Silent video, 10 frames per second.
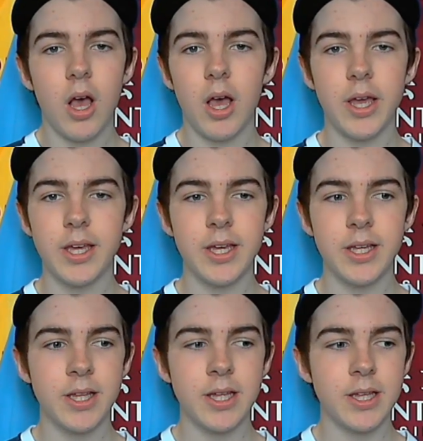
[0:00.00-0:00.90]

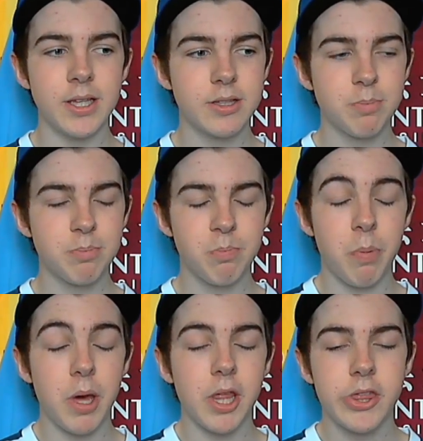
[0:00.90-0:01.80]
it's
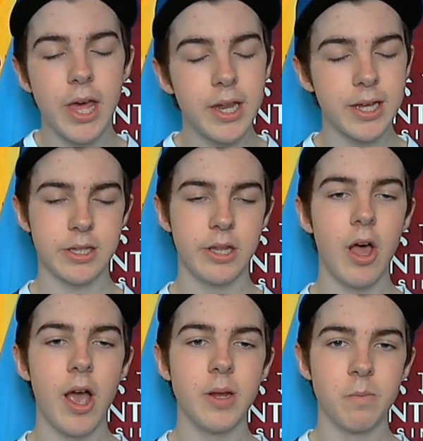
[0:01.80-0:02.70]
pathetic the
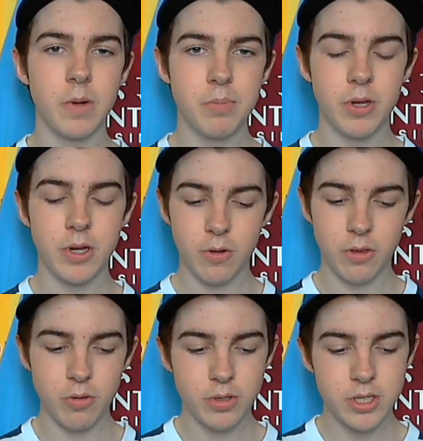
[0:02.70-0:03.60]
lineup we put
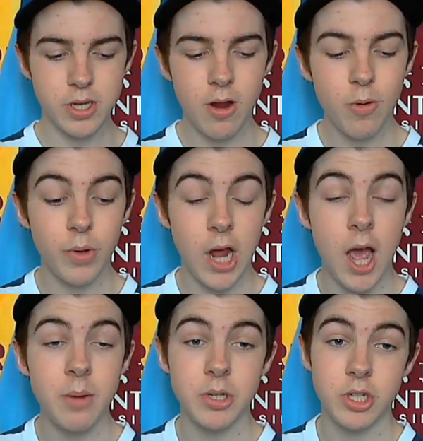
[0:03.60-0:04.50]
out. You start, what
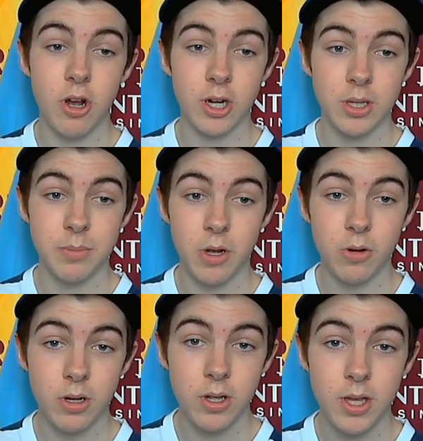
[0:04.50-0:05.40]
I was shocked
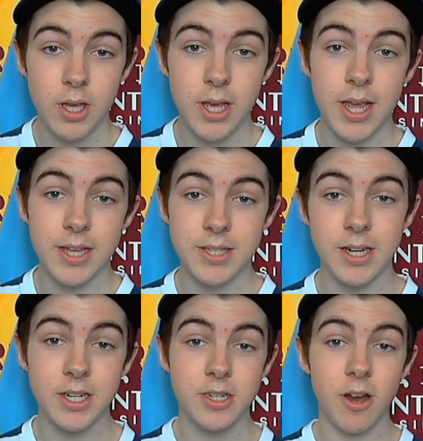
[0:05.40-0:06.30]
about is
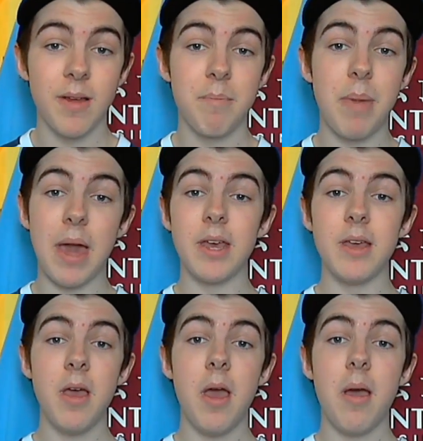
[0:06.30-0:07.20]
that he started
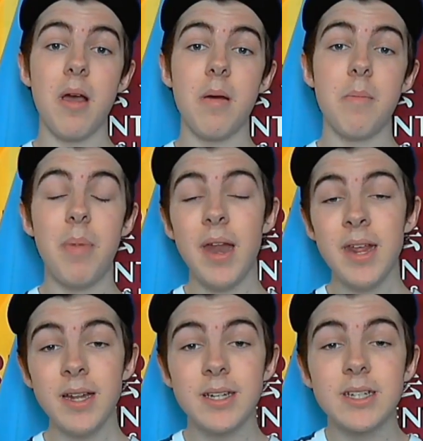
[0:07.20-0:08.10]
Bennett.
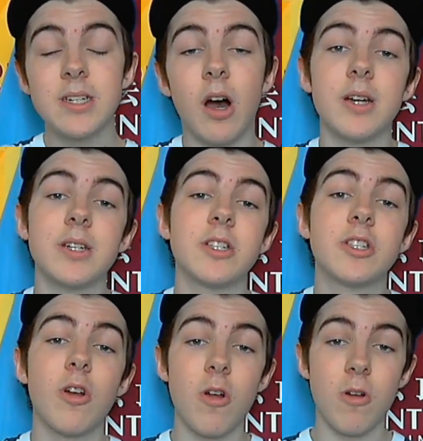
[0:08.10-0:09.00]
Bennett does not
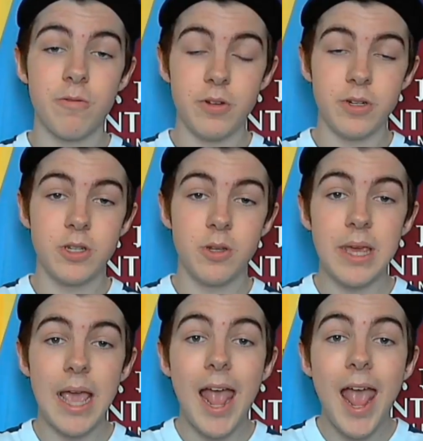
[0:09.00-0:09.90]
deserve to
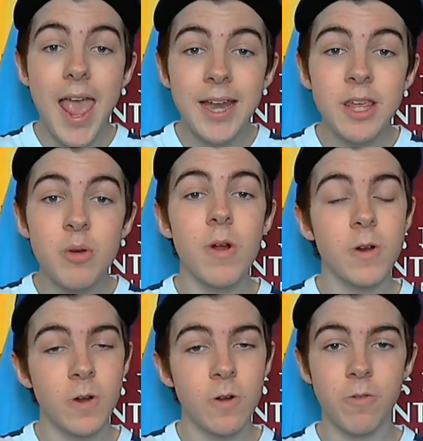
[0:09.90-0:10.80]
be anywhere
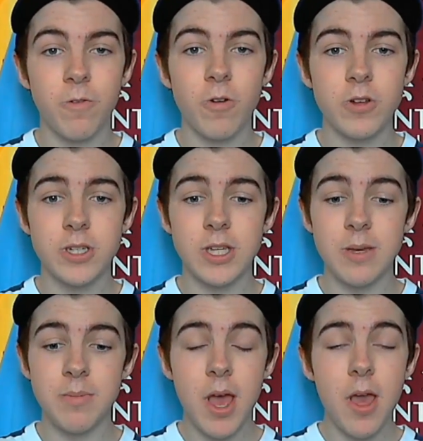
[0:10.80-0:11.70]
near the first
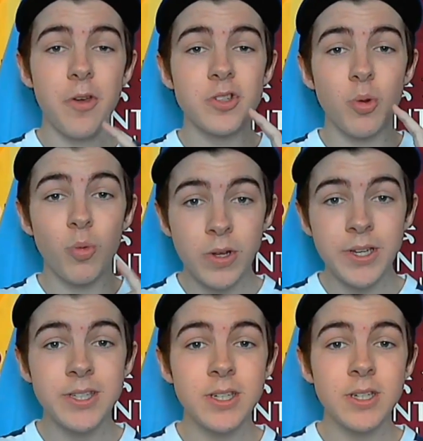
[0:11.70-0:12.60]
team. There's a
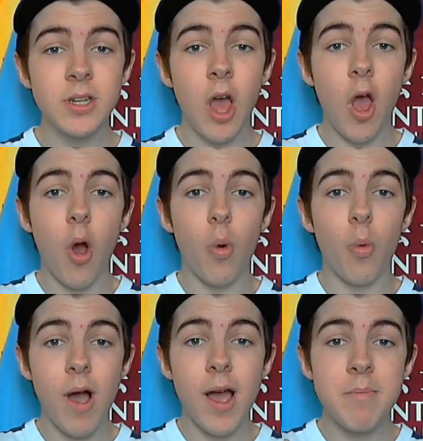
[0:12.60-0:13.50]
reason
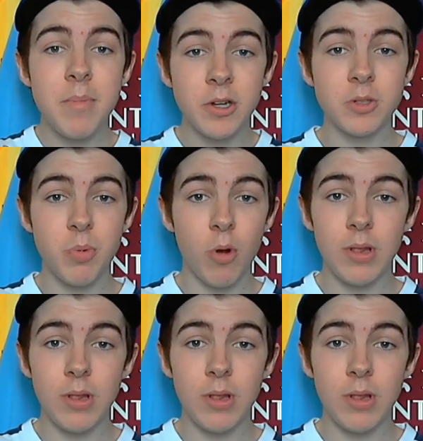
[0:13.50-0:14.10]
why Middlesbrough